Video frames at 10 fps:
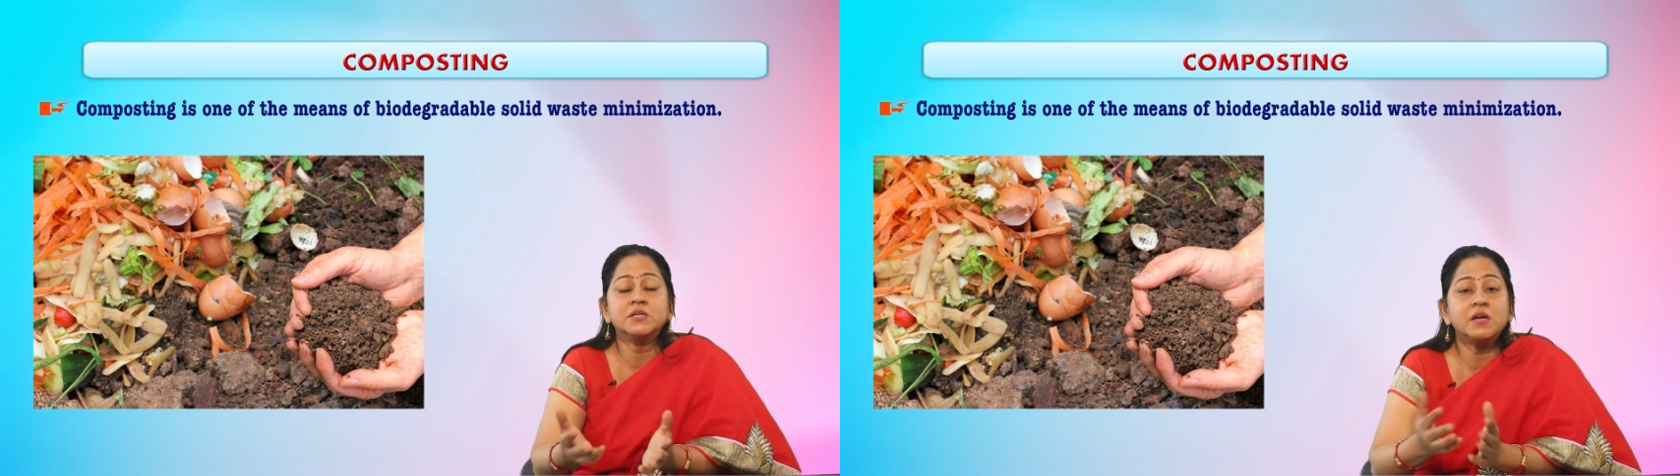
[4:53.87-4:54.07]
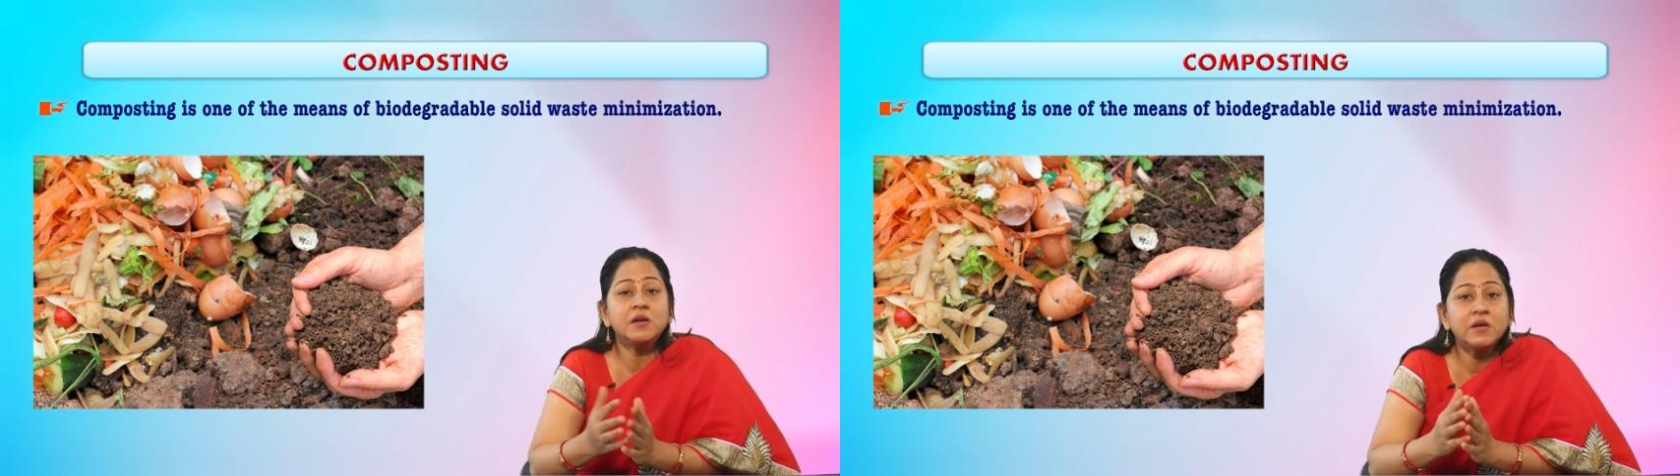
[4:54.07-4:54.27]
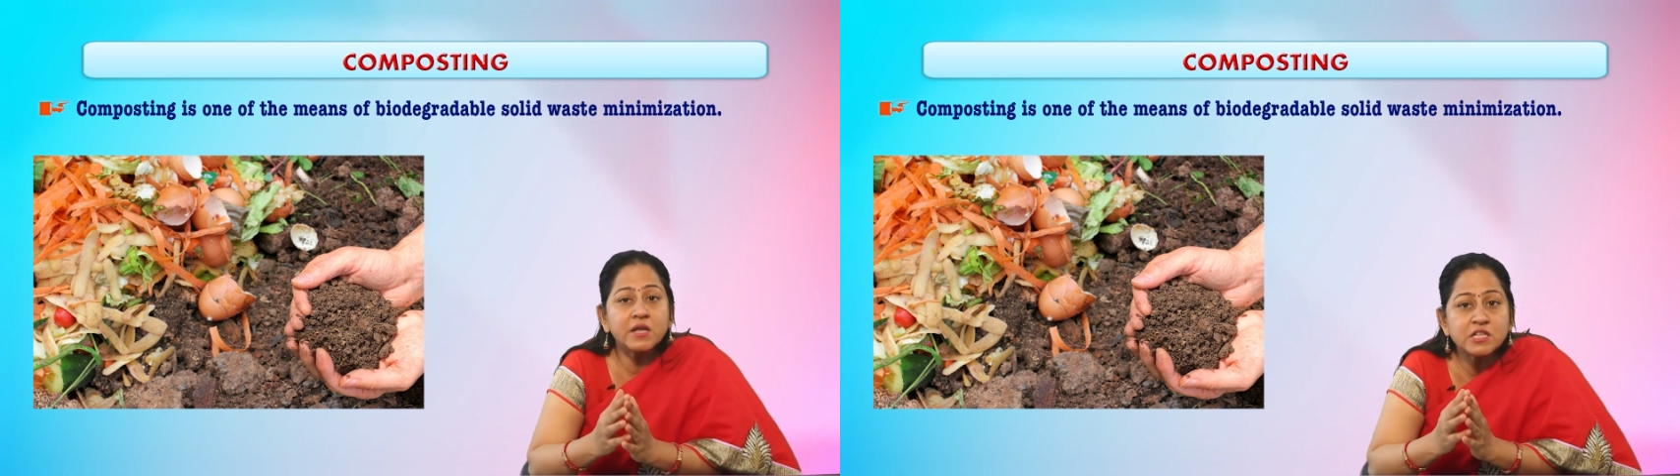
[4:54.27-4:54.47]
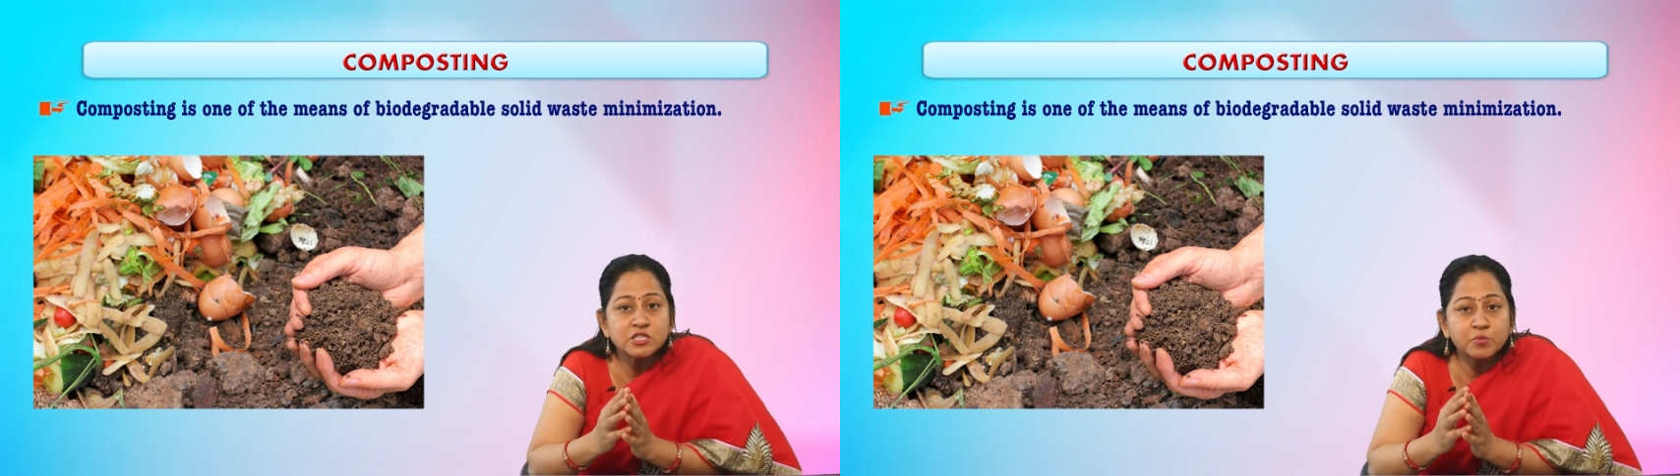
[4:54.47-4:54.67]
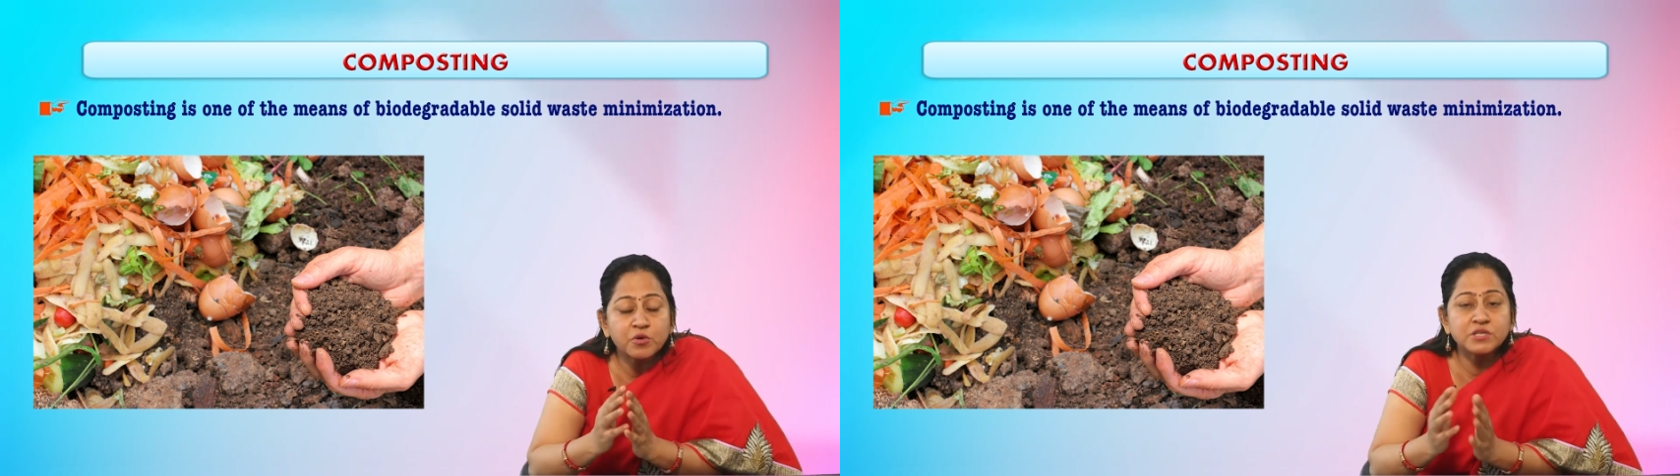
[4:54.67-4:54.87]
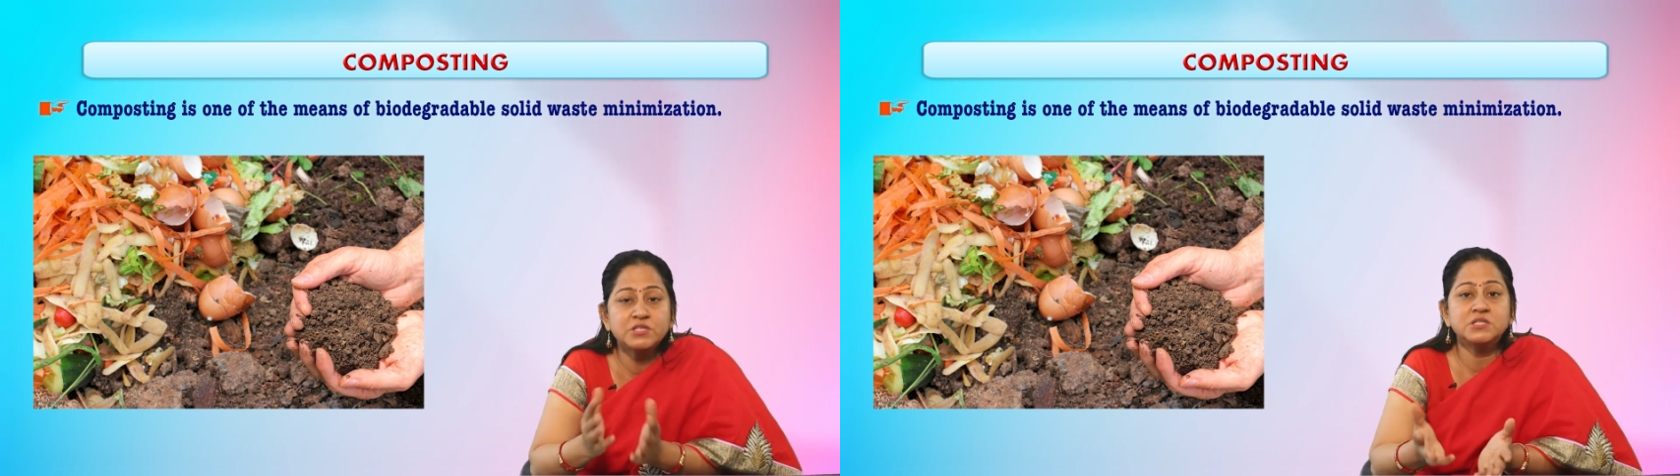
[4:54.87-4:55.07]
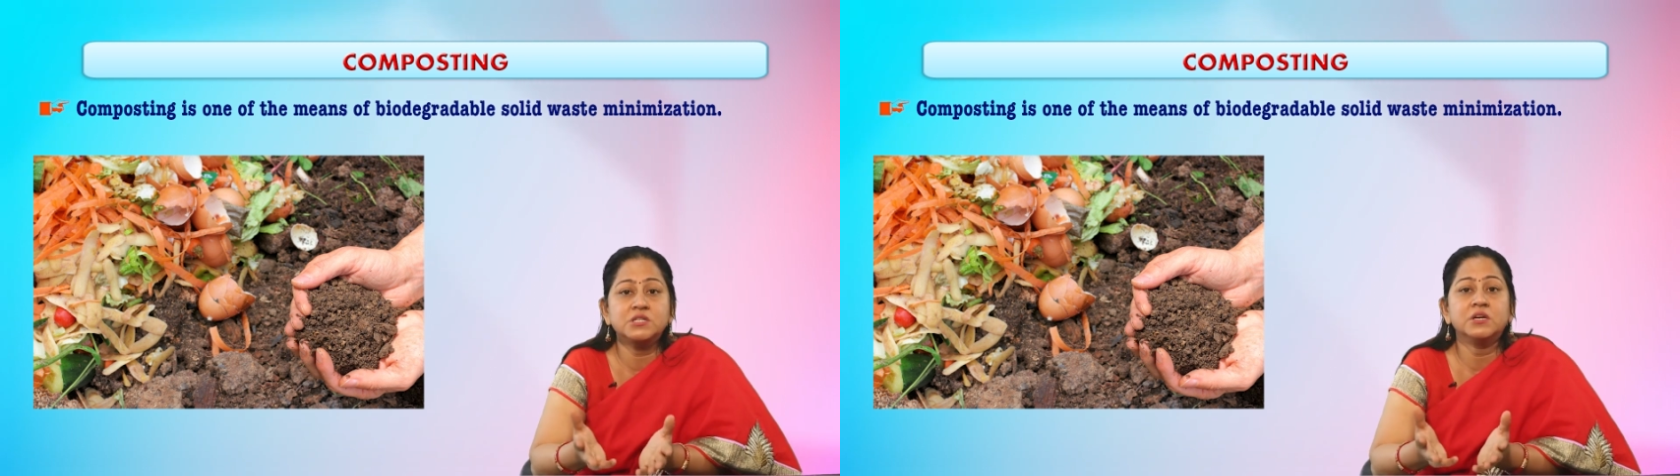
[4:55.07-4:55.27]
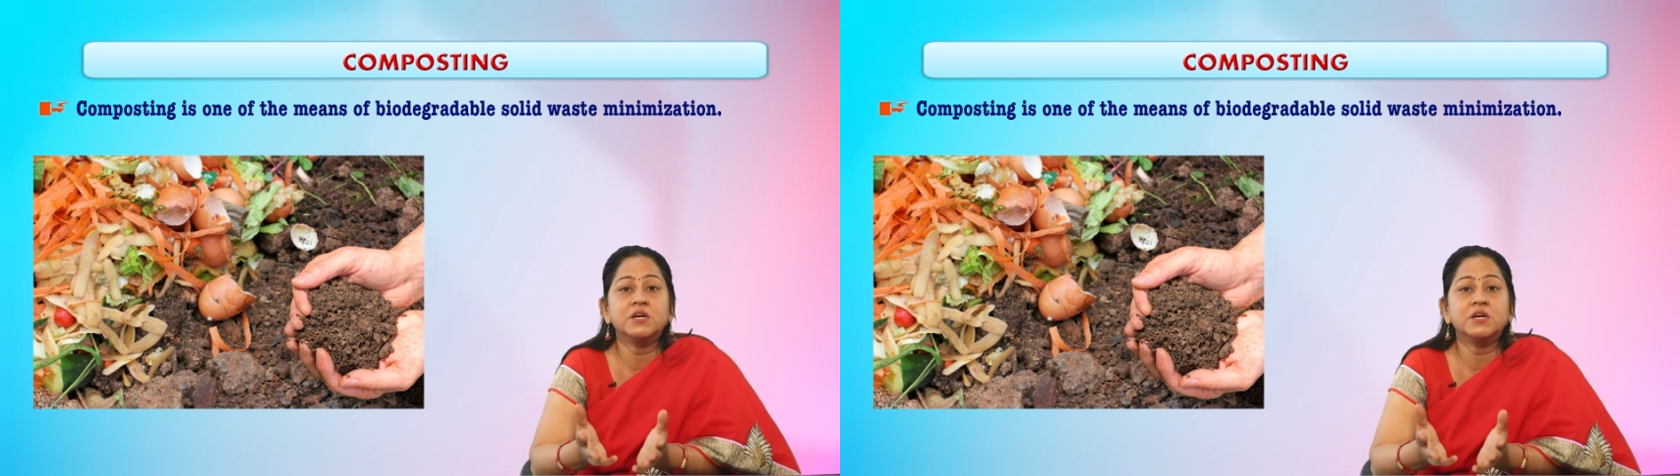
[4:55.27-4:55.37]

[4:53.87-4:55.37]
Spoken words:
it contains moisture,